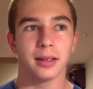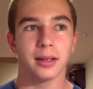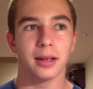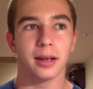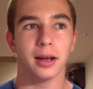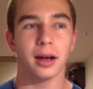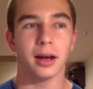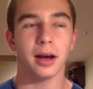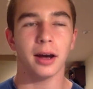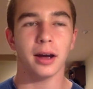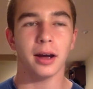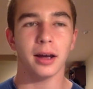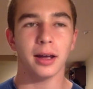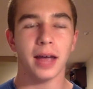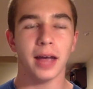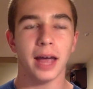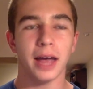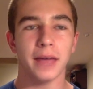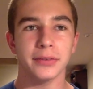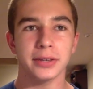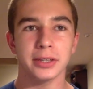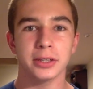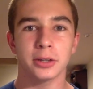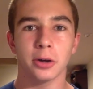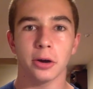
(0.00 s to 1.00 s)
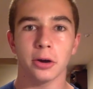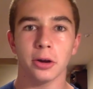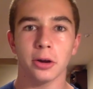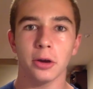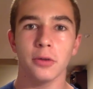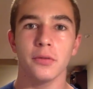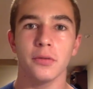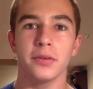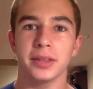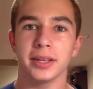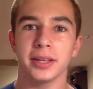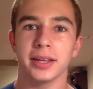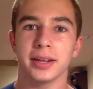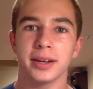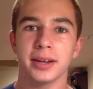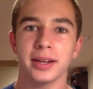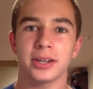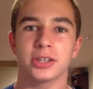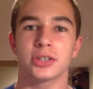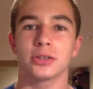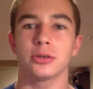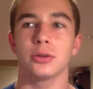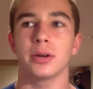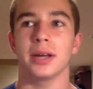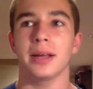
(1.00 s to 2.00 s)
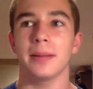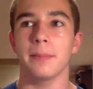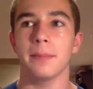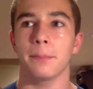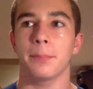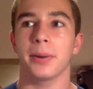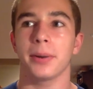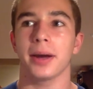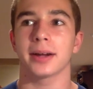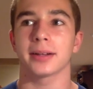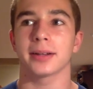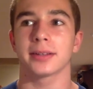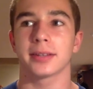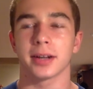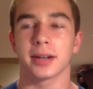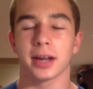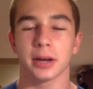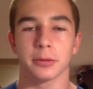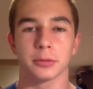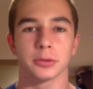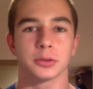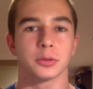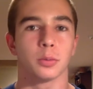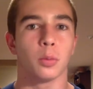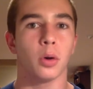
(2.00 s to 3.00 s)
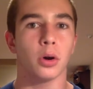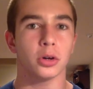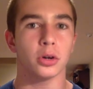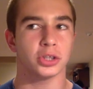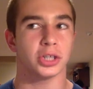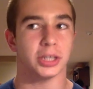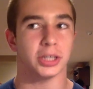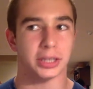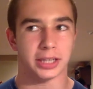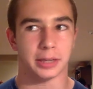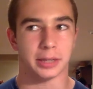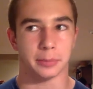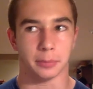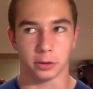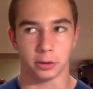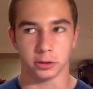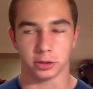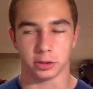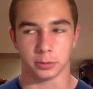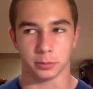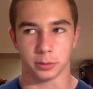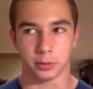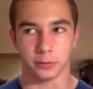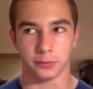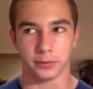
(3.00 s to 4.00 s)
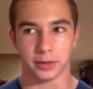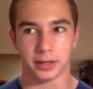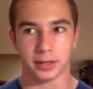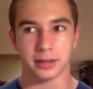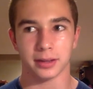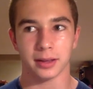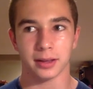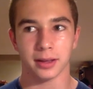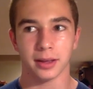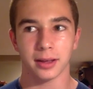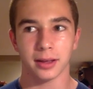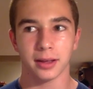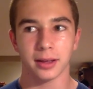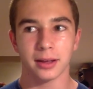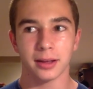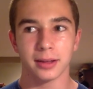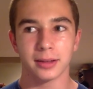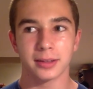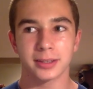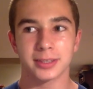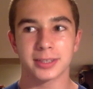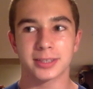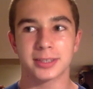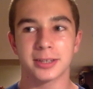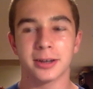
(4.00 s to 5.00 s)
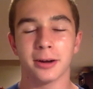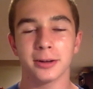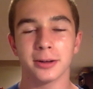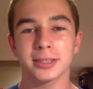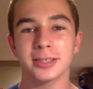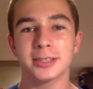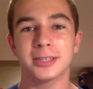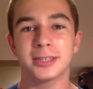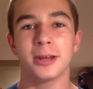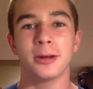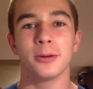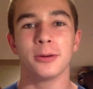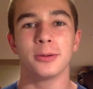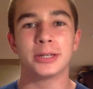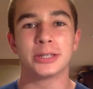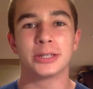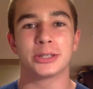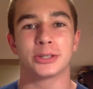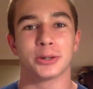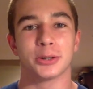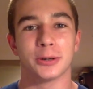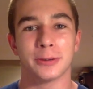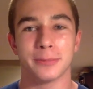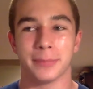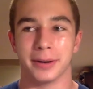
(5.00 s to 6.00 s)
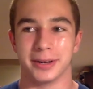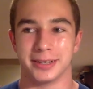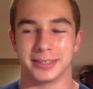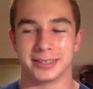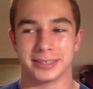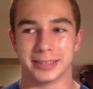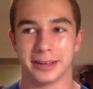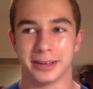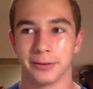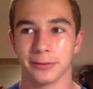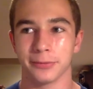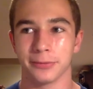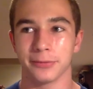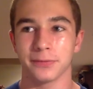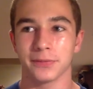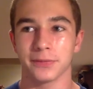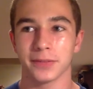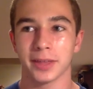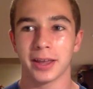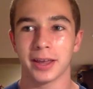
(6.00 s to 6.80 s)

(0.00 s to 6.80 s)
having got over the initial impact that I was watching the Emoji Movie, started to enjoy myself